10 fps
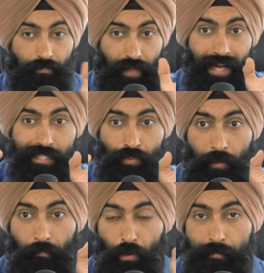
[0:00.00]
That's
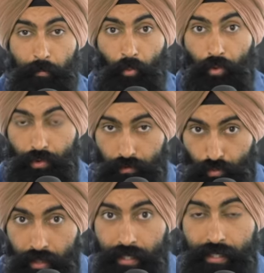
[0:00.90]
what most people would
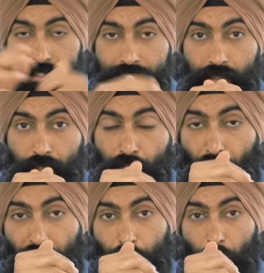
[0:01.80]
really consider
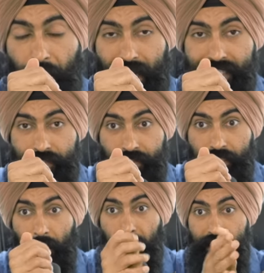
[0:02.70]
quote-unquote passive income,